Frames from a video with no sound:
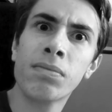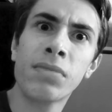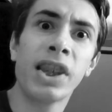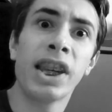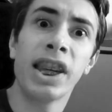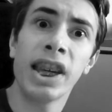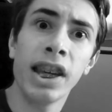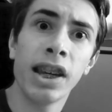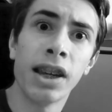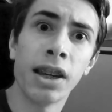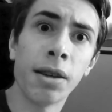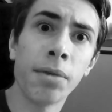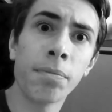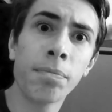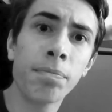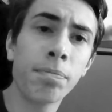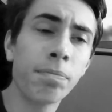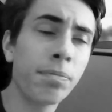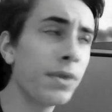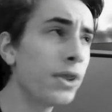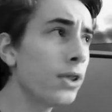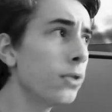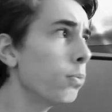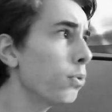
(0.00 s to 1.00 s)
Here,
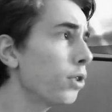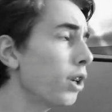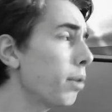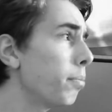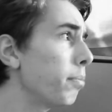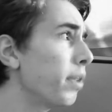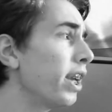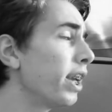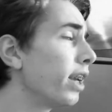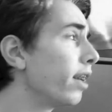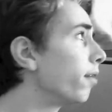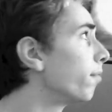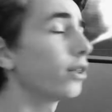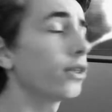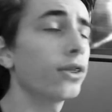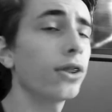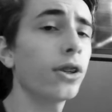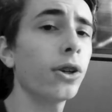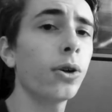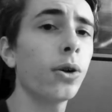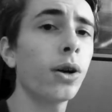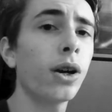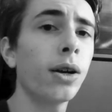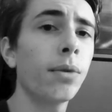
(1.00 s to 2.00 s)
this is what I mean.
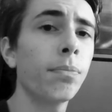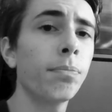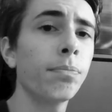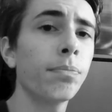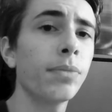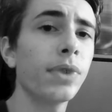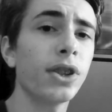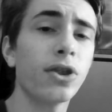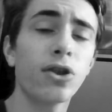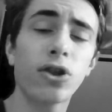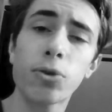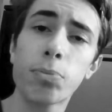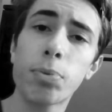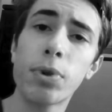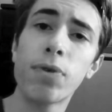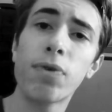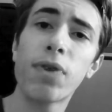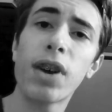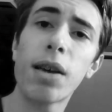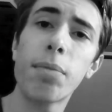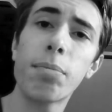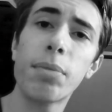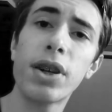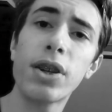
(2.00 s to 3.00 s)
So um, it's just been
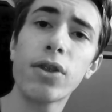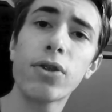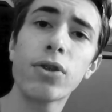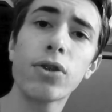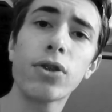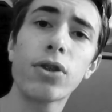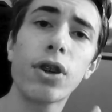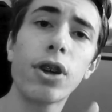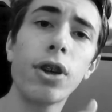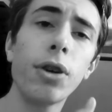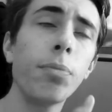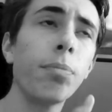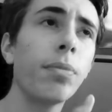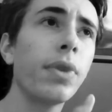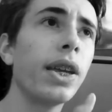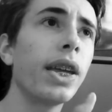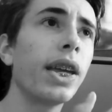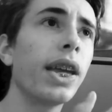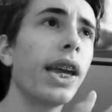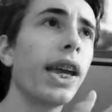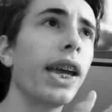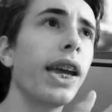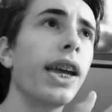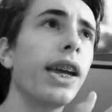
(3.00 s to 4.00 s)
five minutes or so,
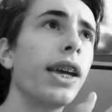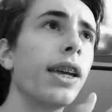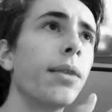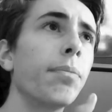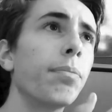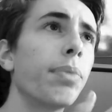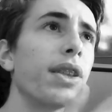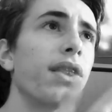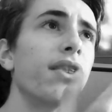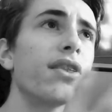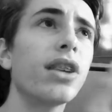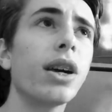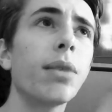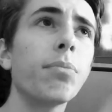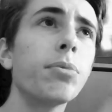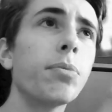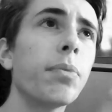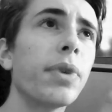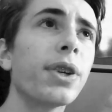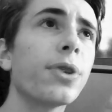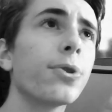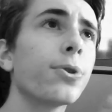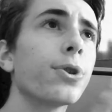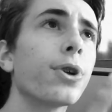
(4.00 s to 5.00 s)
and by the time you
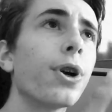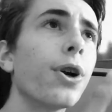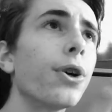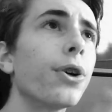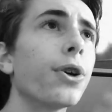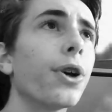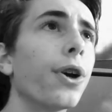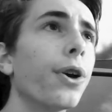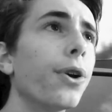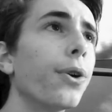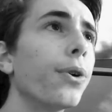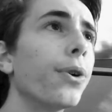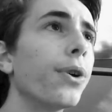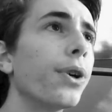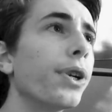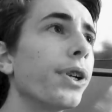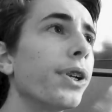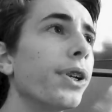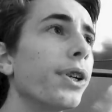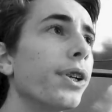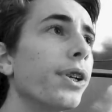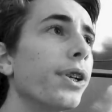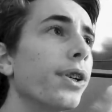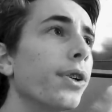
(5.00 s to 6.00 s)
make your cocoa,
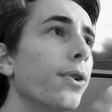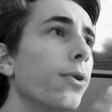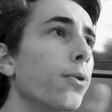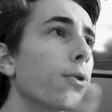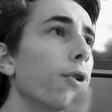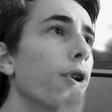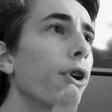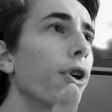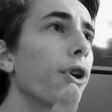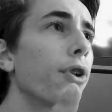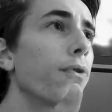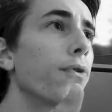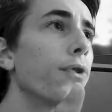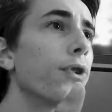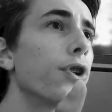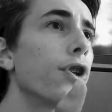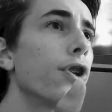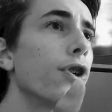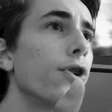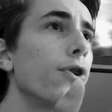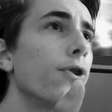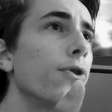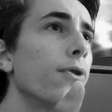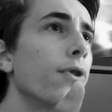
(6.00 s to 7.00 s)
or cocoa for
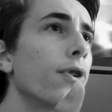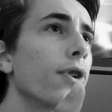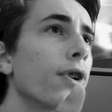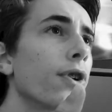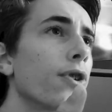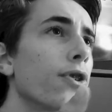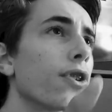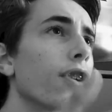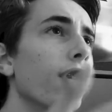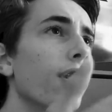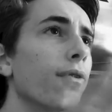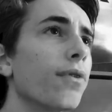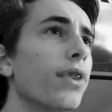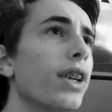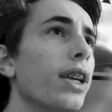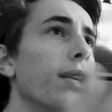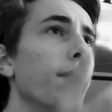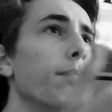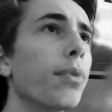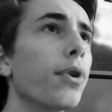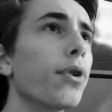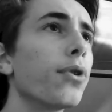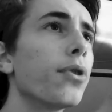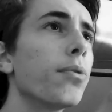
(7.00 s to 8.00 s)
two, because you're gonna have to
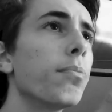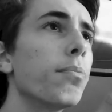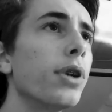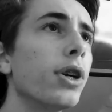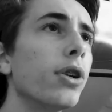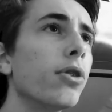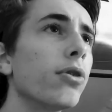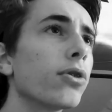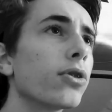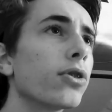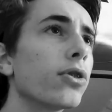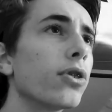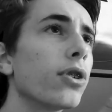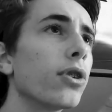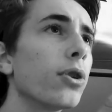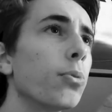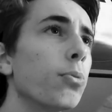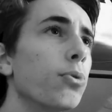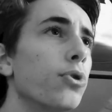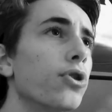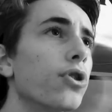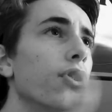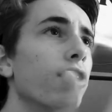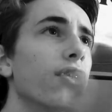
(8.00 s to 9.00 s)
heat both the milks,
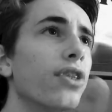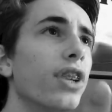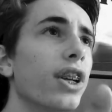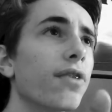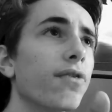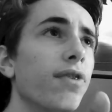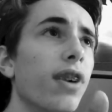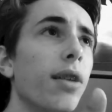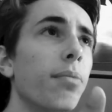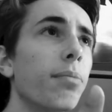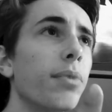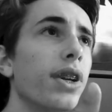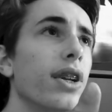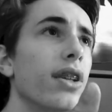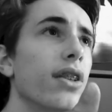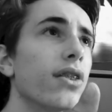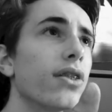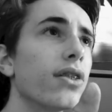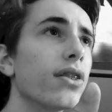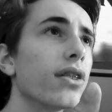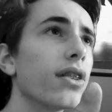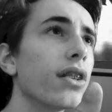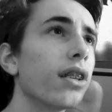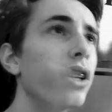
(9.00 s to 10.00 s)
I'm just gonna take five
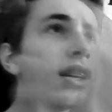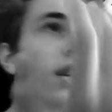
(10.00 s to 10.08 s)
minutes.